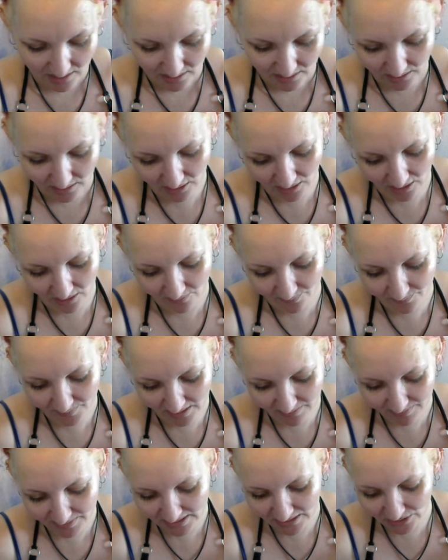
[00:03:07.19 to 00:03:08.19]
You know,
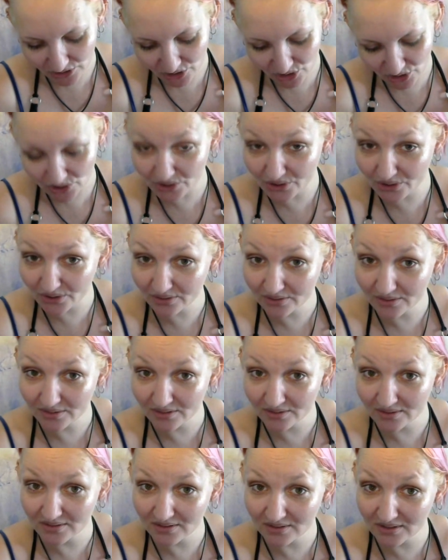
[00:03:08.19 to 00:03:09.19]
maybe get you
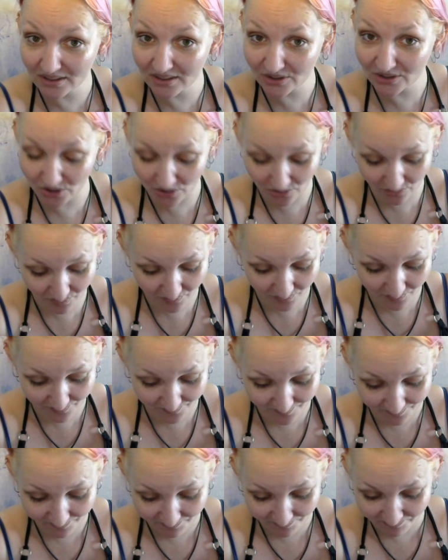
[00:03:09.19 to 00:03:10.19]
to
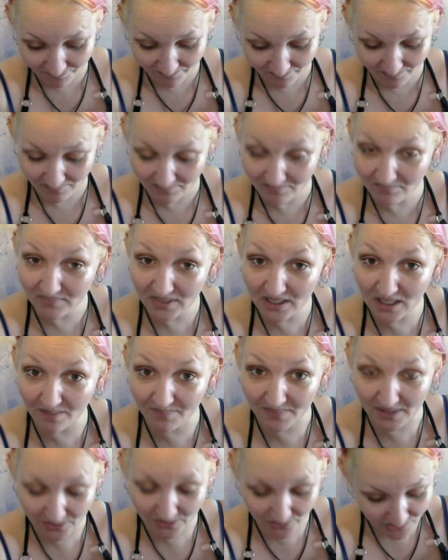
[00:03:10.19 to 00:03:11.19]

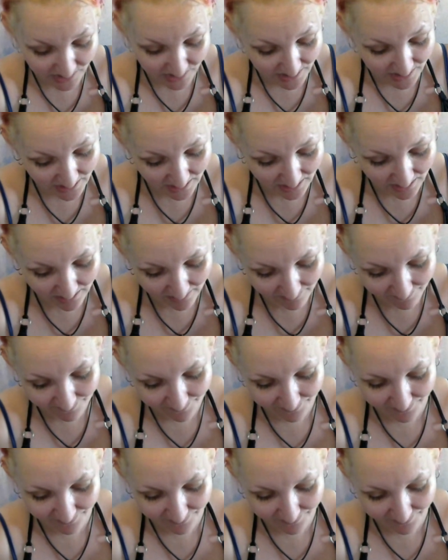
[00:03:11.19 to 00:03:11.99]
become interested in it.